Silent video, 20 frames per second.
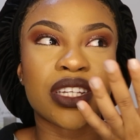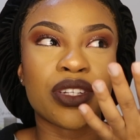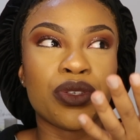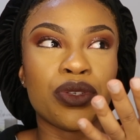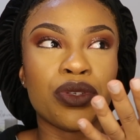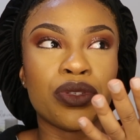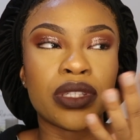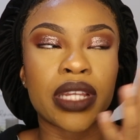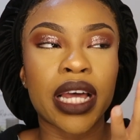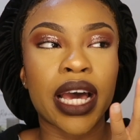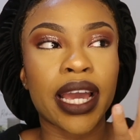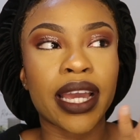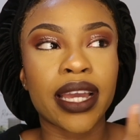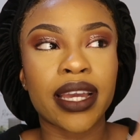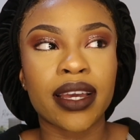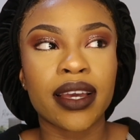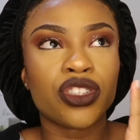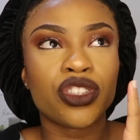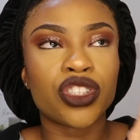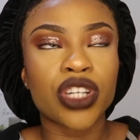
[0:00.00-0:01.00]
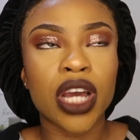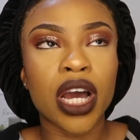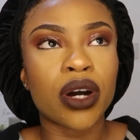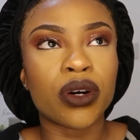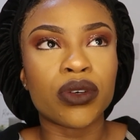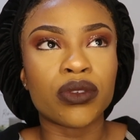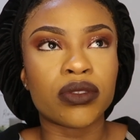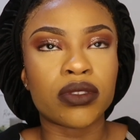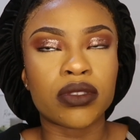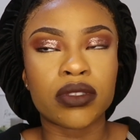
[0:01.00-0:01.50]
they use like
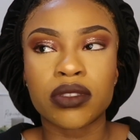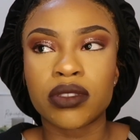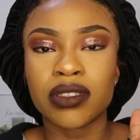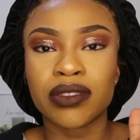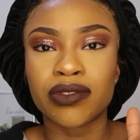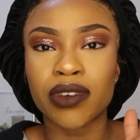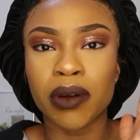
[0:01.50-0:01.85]
shells